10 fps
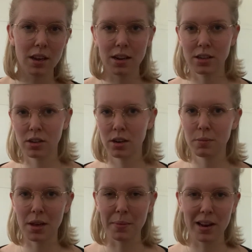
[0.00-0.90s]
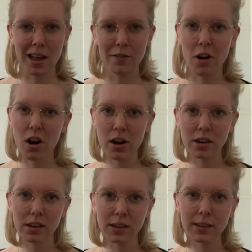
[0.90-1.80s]
it's gonna make my life
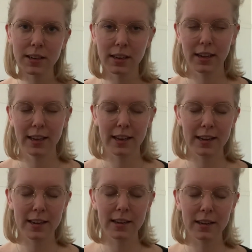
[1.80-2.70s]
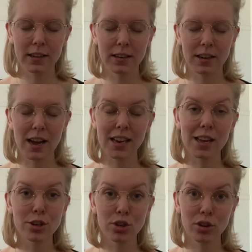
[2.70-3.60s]
harder. I can
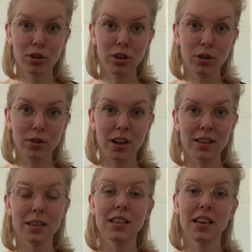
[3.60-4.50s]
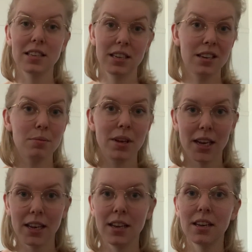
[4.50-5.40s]
assure you that yes, in the
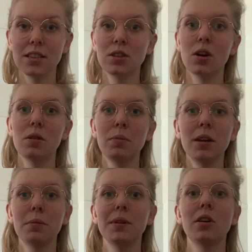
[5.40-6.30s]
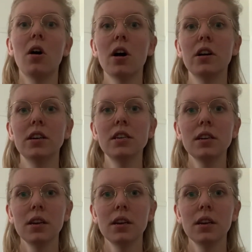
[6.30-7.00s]
beginning it's gonna be a bit harder